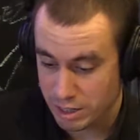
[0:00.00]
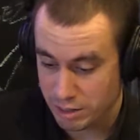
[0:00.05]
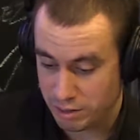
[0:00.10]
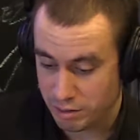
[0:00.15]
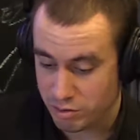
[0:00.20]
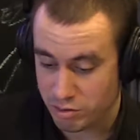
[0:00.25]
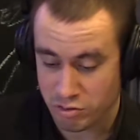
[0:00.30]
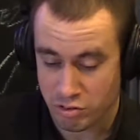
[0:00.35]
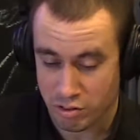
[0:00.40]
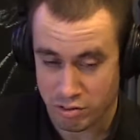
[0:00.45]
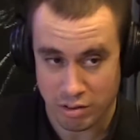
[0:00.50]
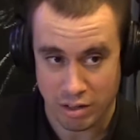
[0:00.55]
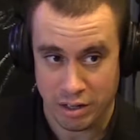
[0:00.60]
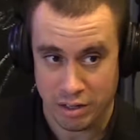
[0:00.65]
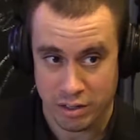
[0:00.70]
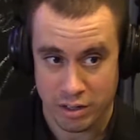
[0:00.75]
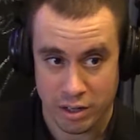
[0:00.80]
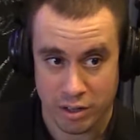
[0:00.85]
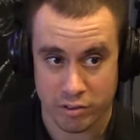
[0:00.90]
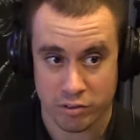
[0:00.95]
This is just
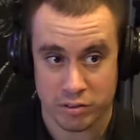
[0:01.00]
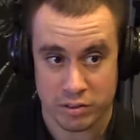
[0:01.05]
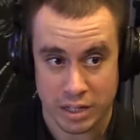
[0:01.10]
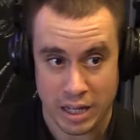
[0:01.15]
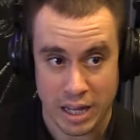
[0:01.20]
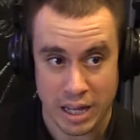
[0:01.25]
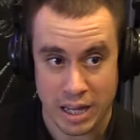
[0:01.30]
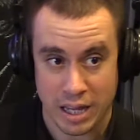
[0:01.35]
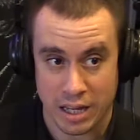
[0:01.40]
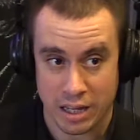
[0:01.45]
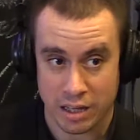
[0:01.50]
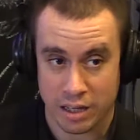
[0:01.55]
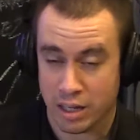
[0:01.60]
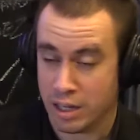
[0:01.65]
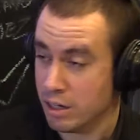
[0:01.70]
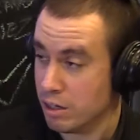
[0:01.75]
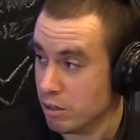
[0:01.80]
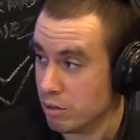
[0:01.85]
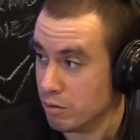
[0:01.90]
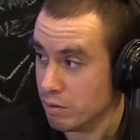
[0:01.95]
another day
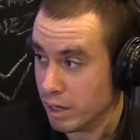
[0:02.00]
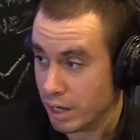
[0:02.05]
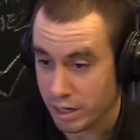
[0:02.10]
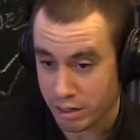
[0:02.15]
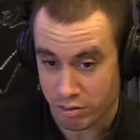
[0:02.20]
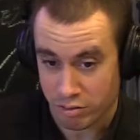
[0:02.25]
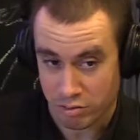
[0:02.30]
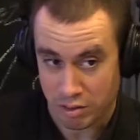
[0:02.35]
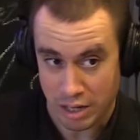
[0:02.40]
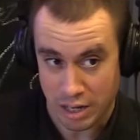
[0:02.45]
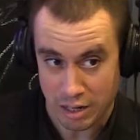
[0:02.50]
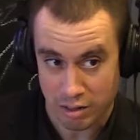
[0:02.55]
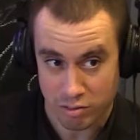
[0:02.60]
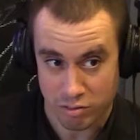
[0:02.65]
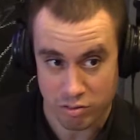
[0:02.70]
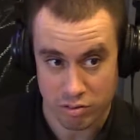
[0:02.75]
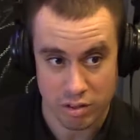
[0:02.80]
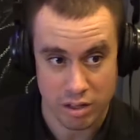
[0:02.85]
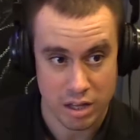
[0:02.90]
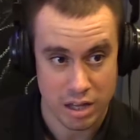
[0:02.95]
in the United
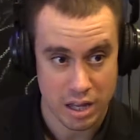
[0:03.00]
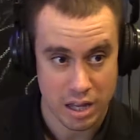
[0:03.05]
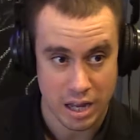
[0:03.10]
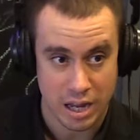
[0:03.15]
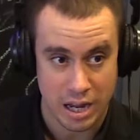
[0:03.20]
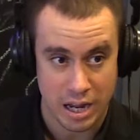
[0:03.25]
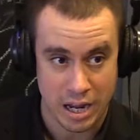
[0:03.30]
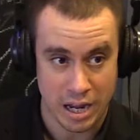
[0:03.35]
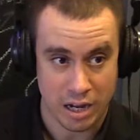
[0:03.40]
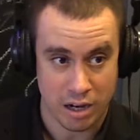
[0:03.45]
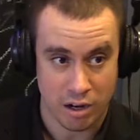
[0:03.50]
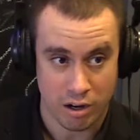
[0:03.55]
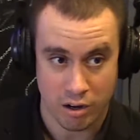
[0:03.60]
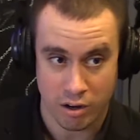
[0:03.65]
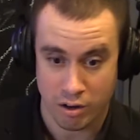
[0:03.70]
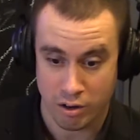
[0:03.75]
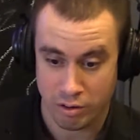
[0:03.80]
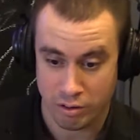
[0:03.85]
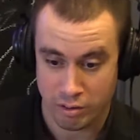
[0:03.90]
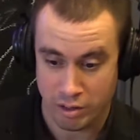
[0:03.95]
States, and
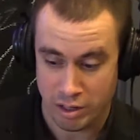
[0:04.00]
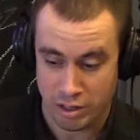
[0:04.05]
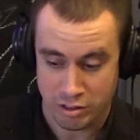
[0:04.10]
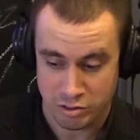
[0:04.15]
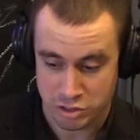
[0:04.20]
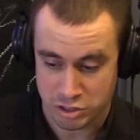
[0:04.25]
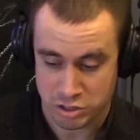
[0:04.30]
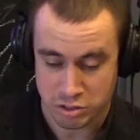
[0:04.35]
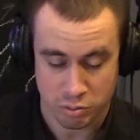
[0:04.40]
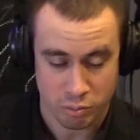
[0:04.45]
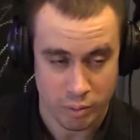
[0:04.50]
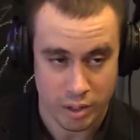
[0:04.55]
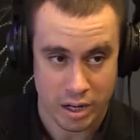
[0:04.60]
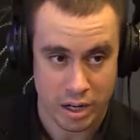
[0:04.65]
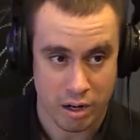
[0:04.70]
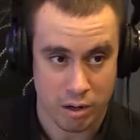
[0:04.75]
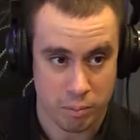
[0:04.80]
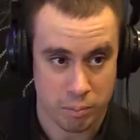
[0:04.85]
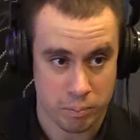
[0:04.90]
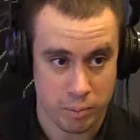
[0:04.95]
just the
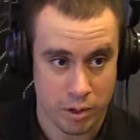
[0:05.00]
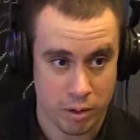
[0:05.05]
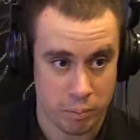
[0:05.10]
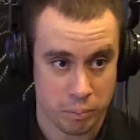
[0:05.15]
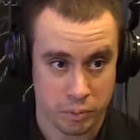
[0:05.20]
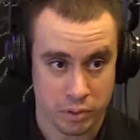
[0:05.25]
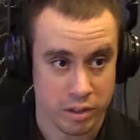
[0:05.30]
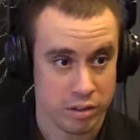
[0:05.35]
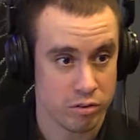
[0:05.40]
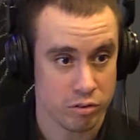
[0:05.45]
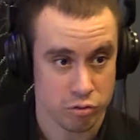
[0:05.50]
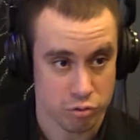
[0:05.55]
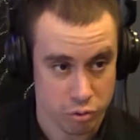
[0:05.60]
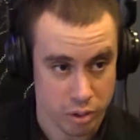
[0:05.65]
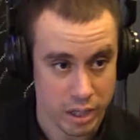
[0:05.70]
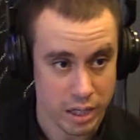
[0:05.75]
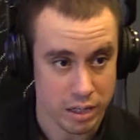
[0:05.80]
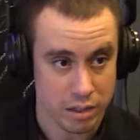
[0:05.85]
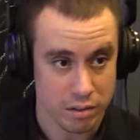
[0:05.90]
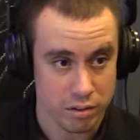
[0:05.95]
way our police are
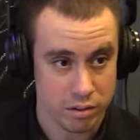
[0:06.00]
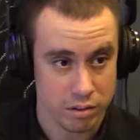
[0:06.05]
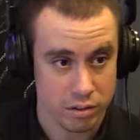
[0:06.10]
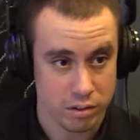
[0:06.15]
trained.